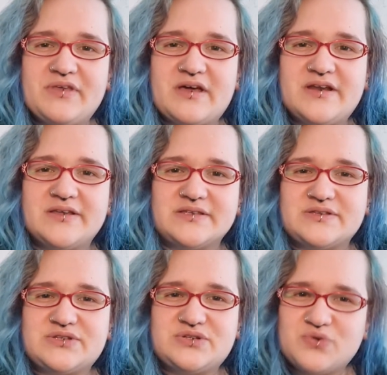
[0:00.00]
the kind of
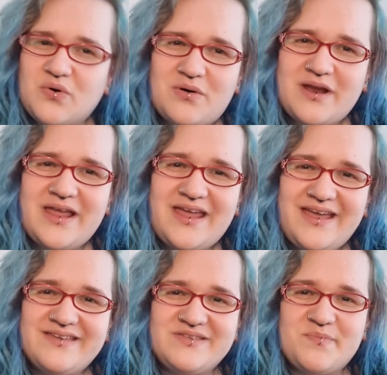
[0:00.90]

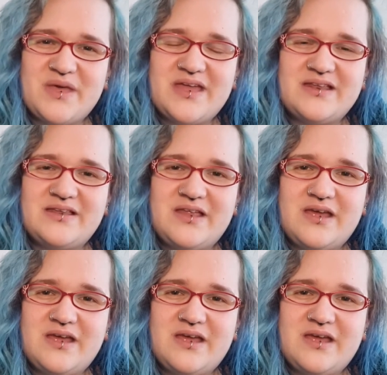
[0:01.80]
story is a bit